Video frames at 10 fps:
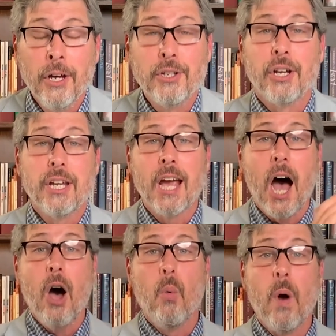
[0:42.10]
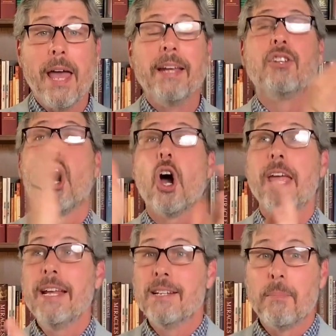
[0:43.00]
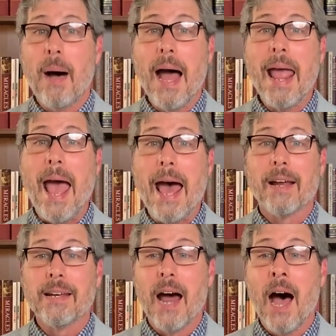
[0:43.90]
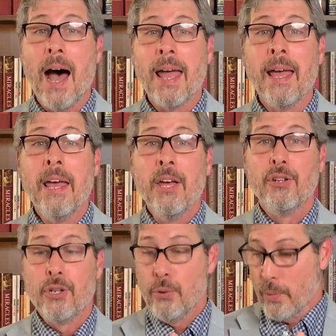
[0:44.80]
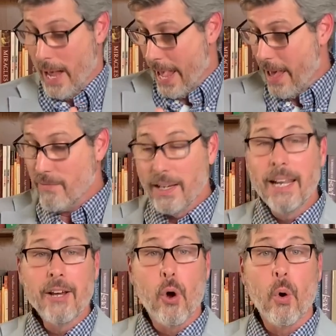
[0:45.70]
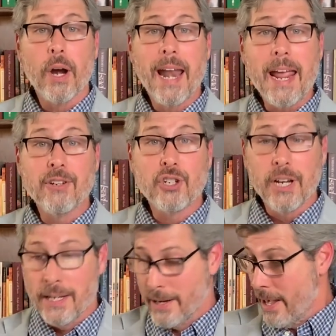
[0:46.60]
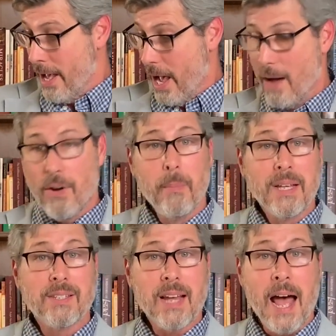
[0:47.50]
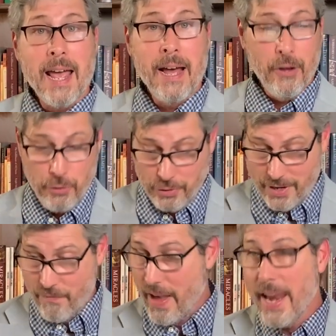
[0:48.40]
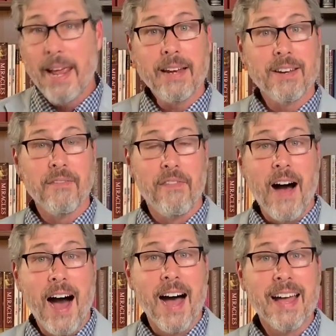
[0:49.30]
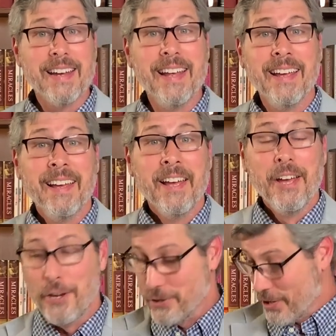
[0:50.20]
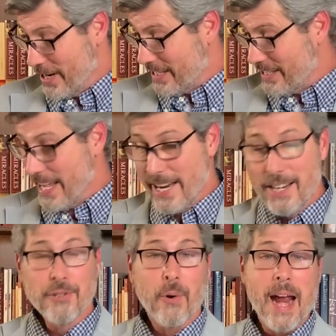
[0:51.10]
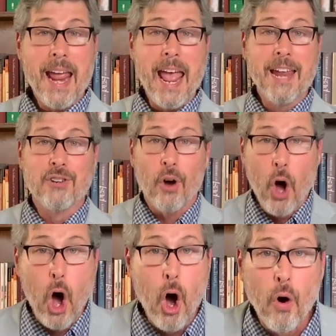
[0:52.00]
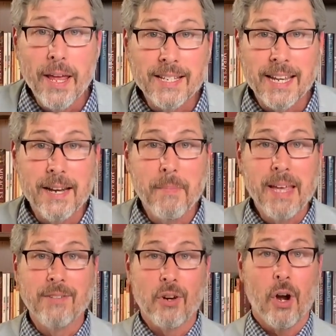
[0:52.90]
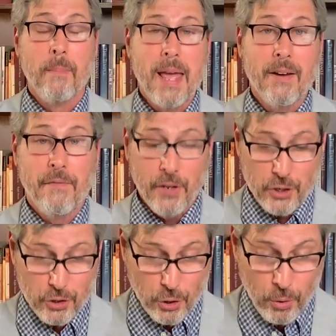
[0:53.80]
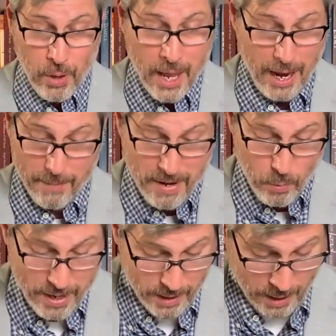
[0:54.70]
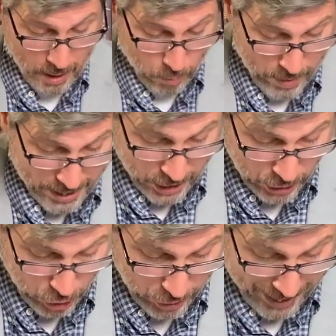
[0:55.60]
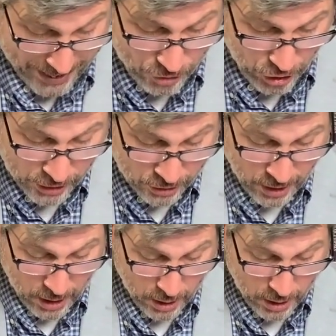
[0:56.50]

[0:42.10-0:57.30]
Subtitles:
to Yahweh talking to my Adonai, to a heavenly coronation of a Messiah who's Davidic, divine, who's going to sit at his right hand till all his enemies are made a footstool? I mean, we could look at just